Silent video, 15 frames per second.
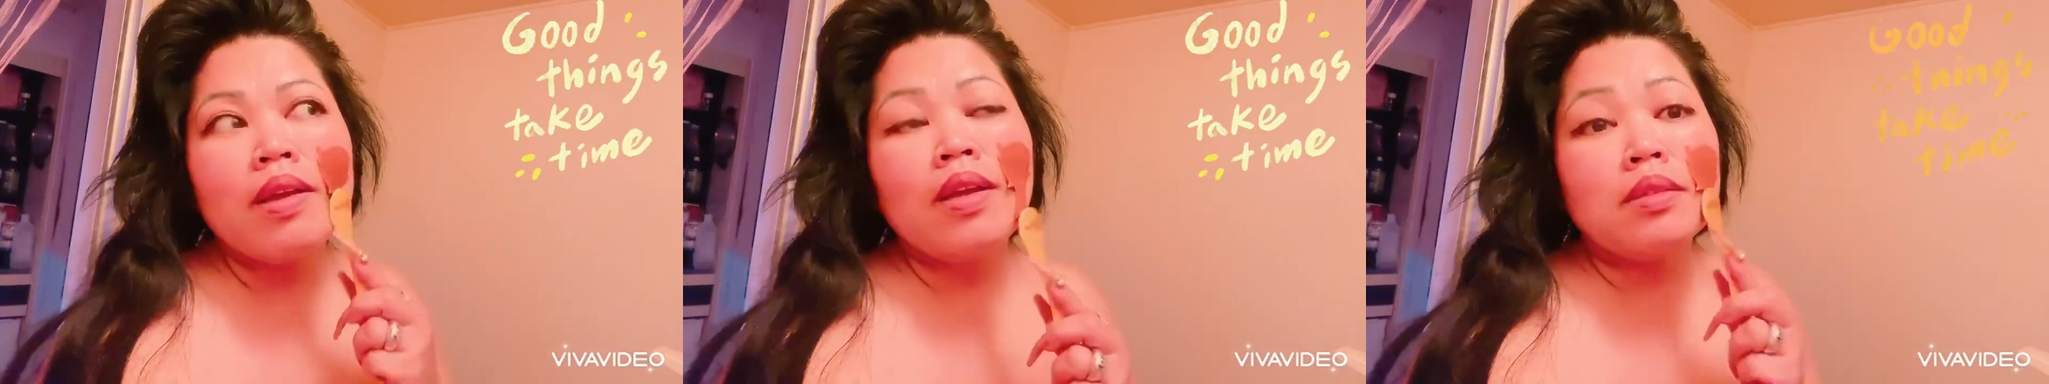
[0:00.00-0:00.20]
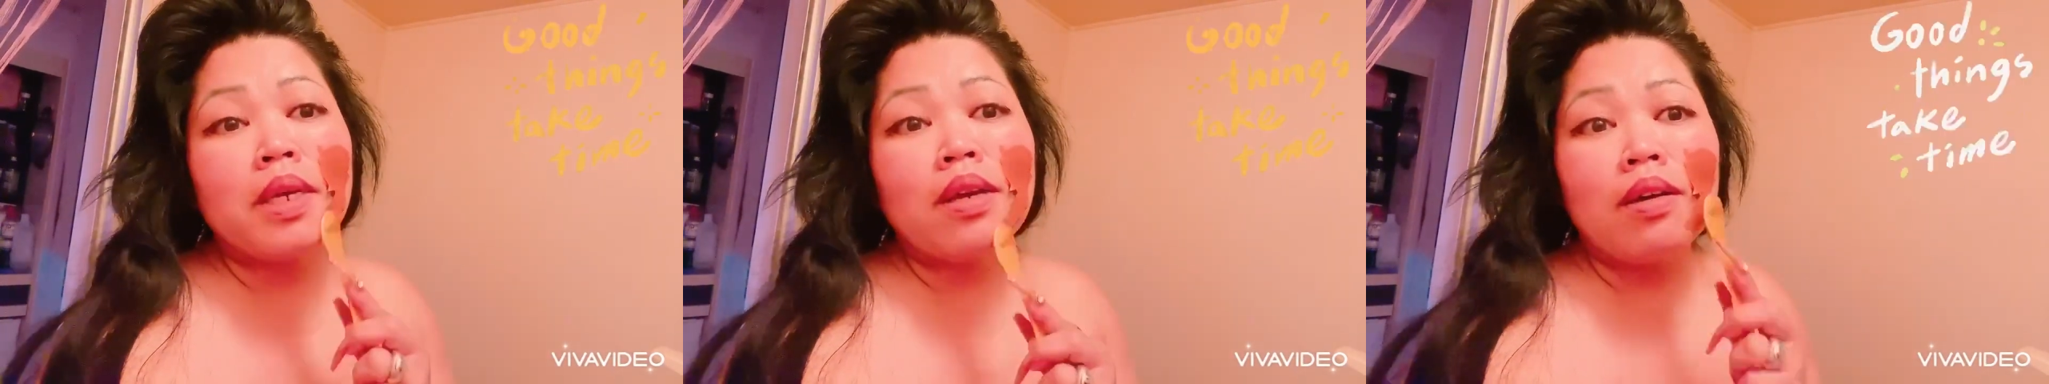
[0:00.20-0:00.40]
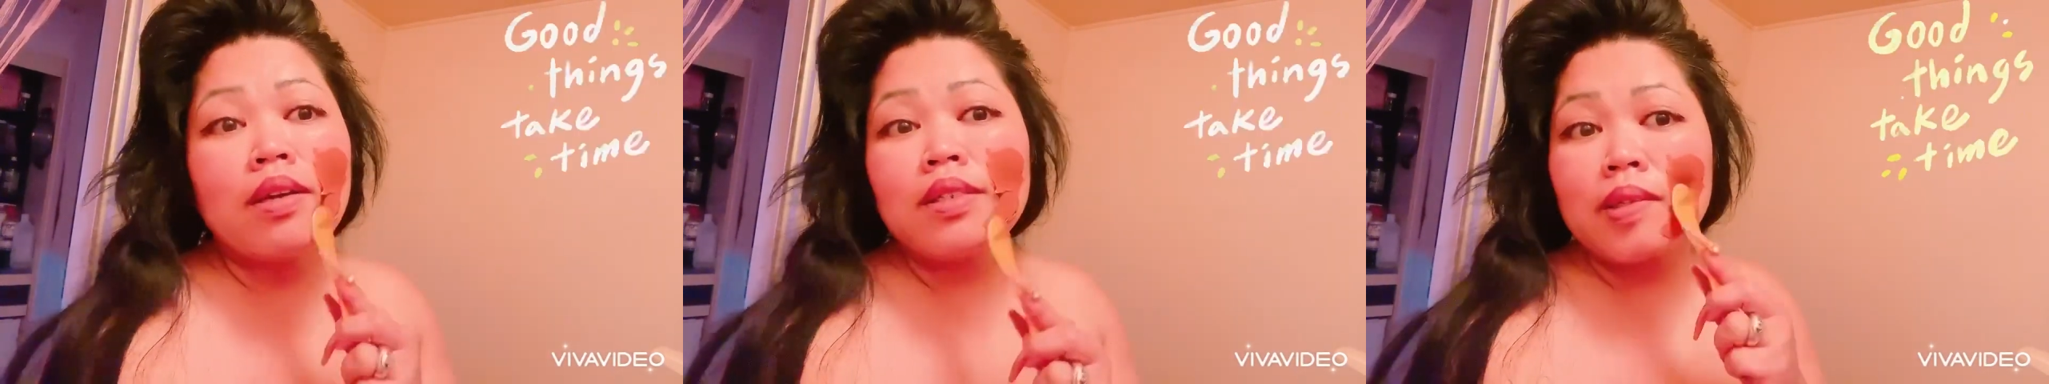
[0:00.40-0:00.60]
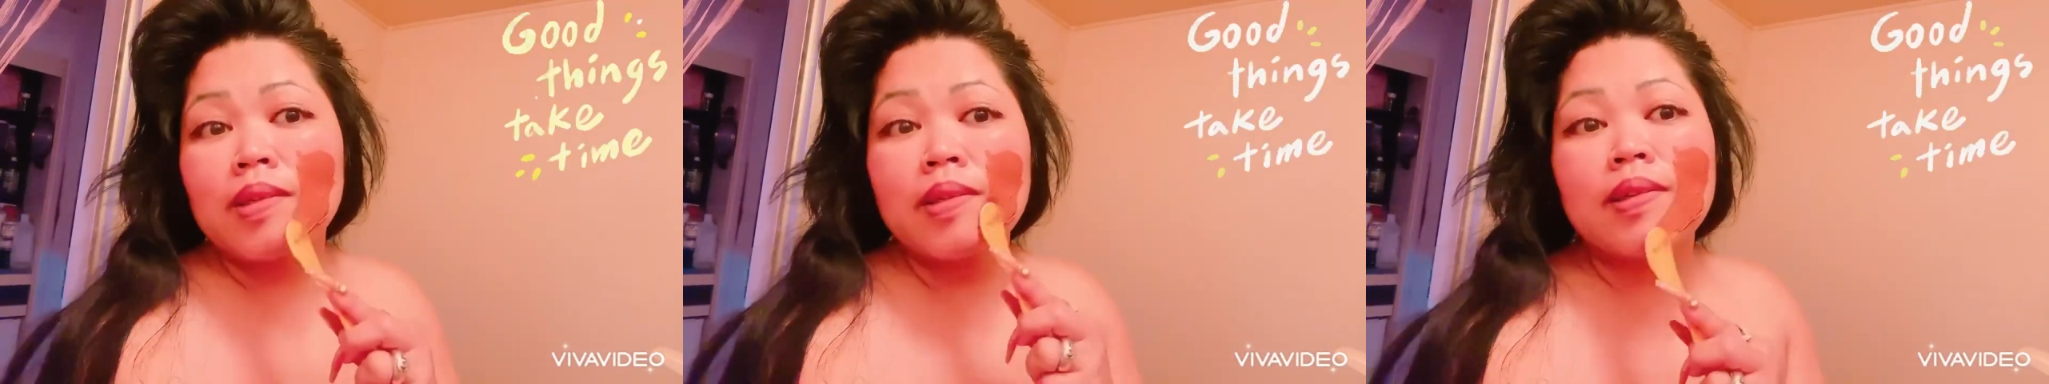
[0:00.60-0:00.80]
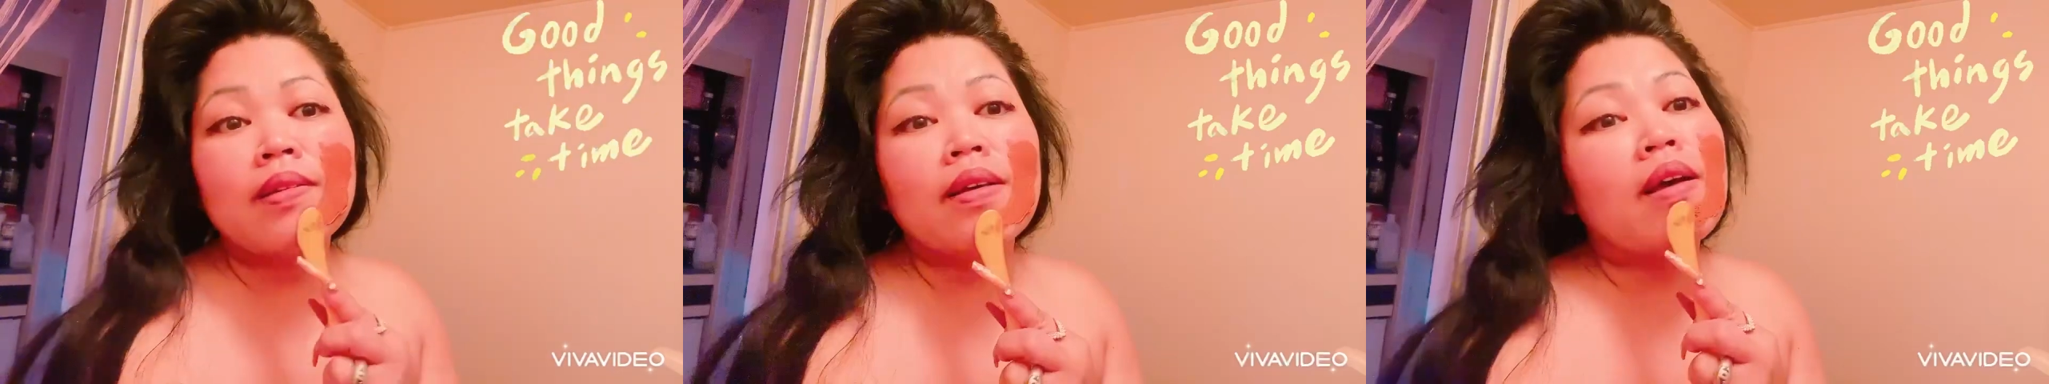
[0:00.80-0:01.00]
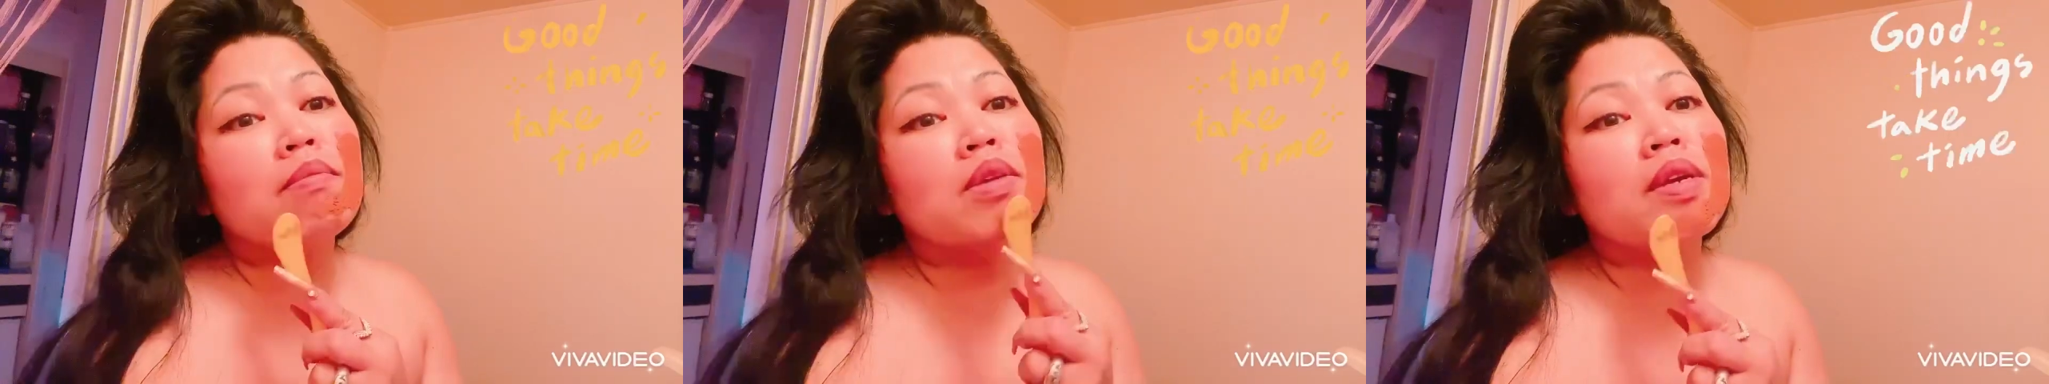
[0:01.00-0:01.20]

it's because I'm